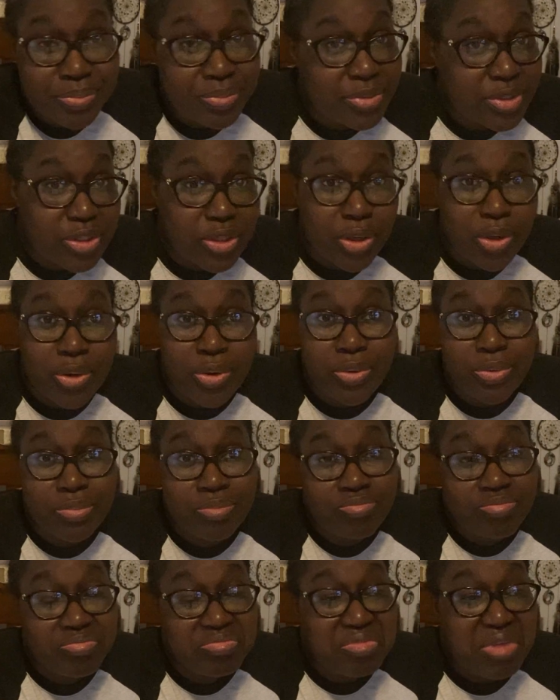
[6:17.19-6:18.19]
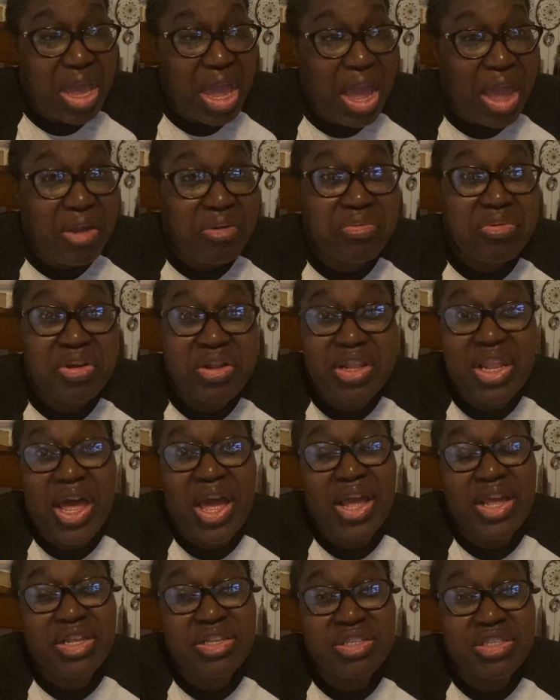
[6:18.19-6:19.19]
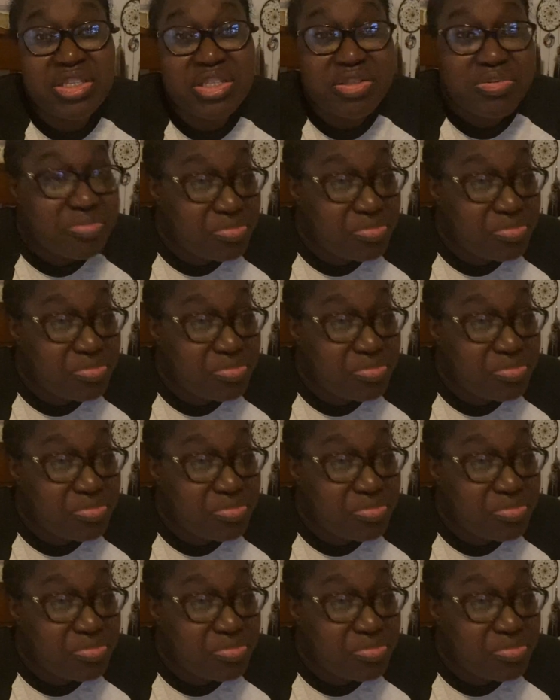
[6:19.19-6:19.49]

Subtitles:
So I realized